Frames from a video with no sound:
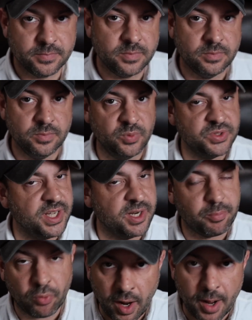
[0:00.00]
It was not a
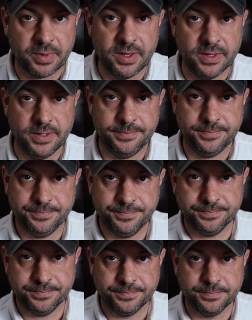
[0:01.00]
prop gun.
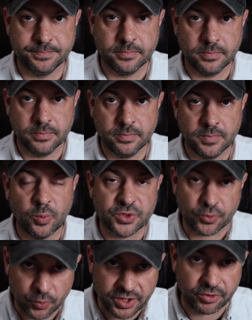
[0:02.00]
It was a
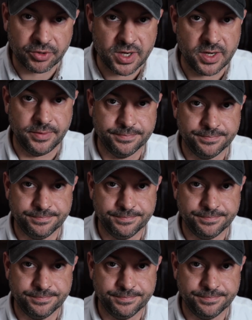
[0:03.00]
real gun.